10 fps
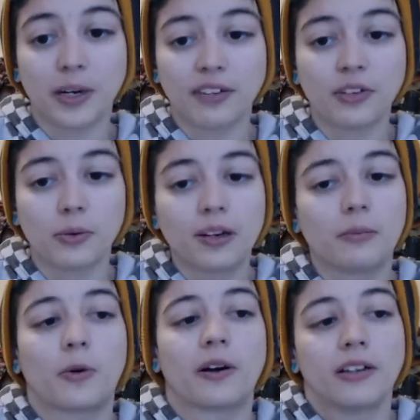But if you want a
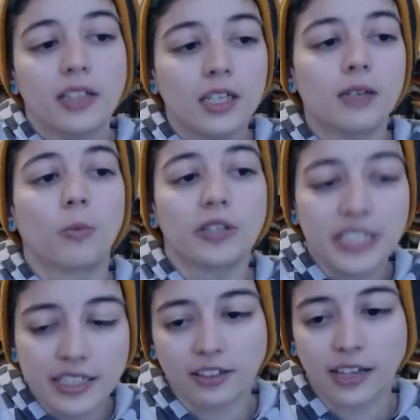more
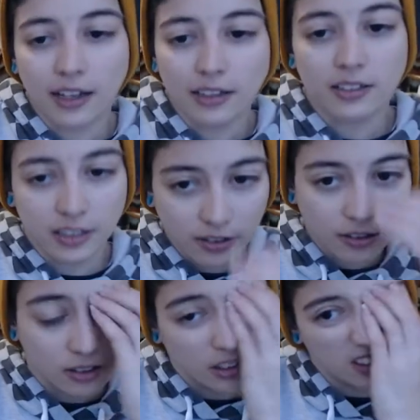detailed galaxy,
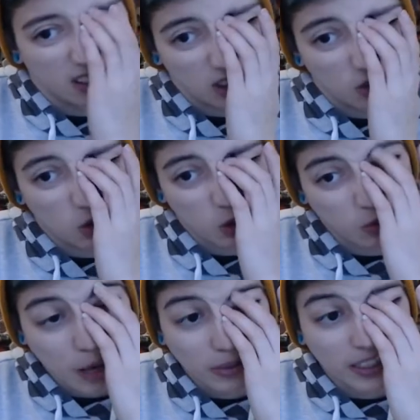you should
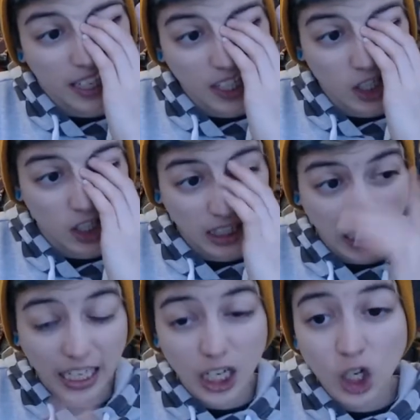probably
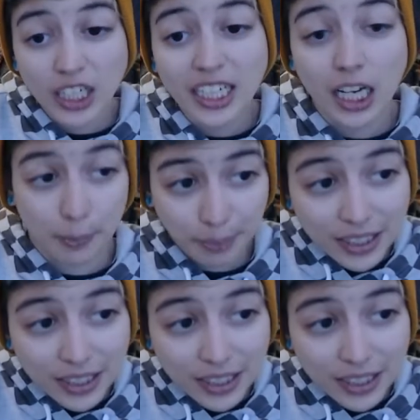layer it up.